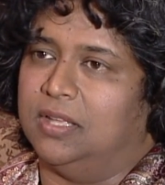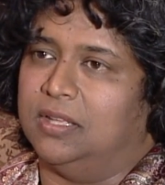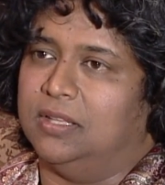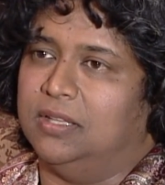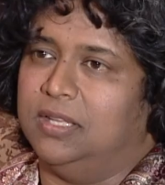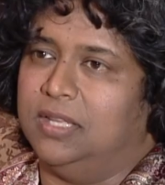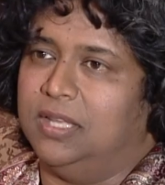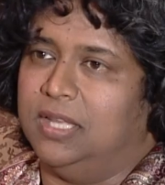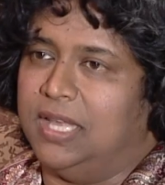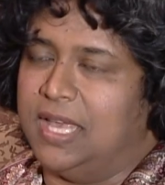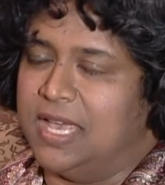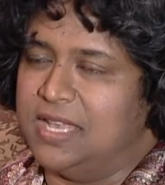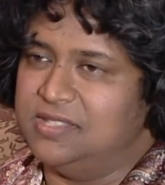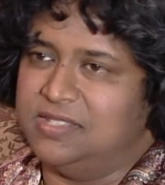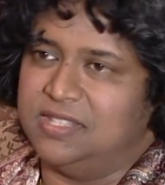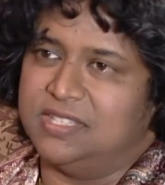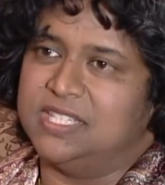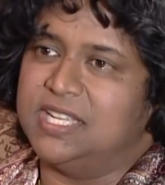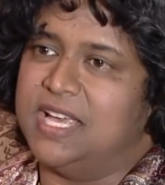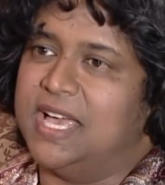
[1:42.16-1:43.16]
he has
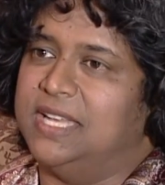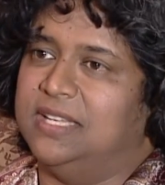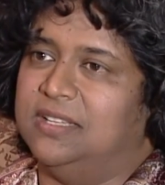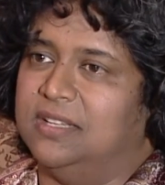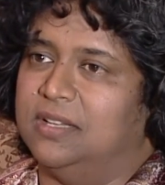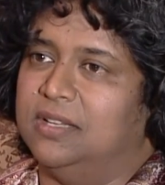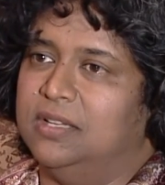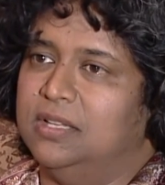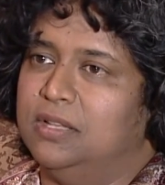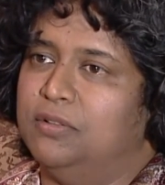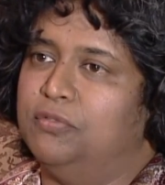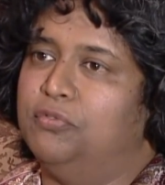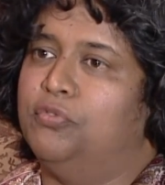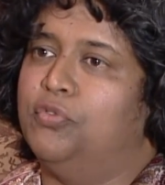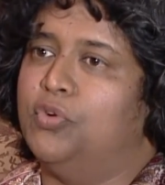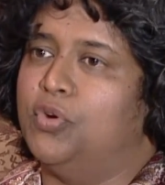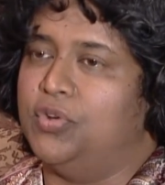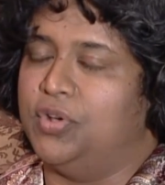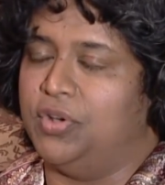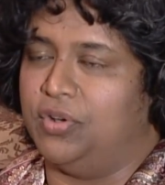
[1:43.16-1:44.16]
the title
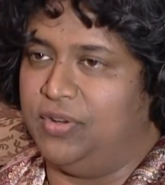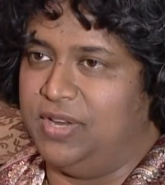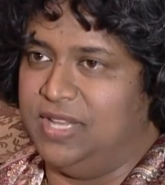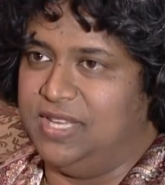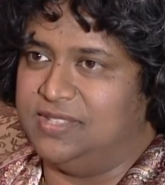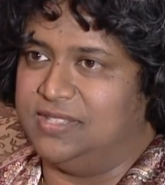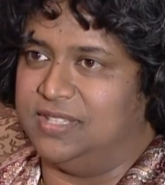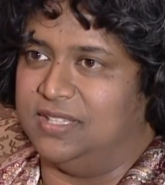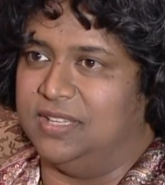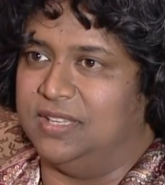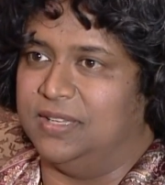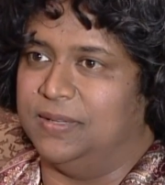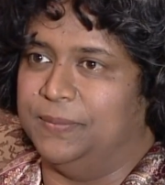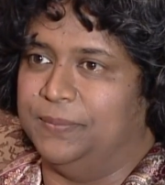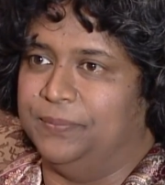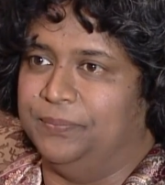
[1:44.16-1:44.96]
for a reason.